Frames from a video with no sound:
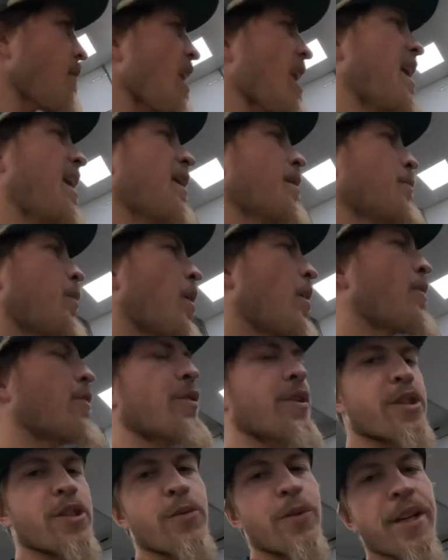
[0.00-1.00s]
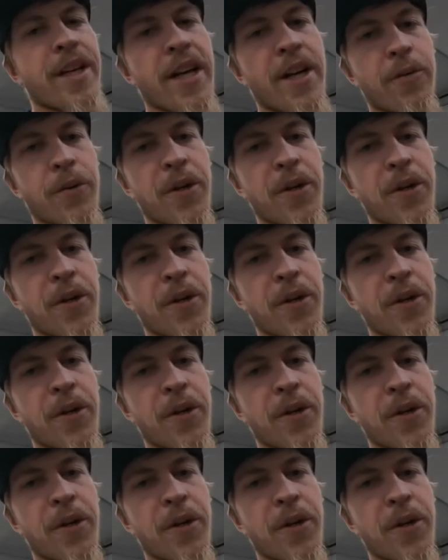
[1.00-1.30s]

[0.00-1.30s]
And part of the reason we got to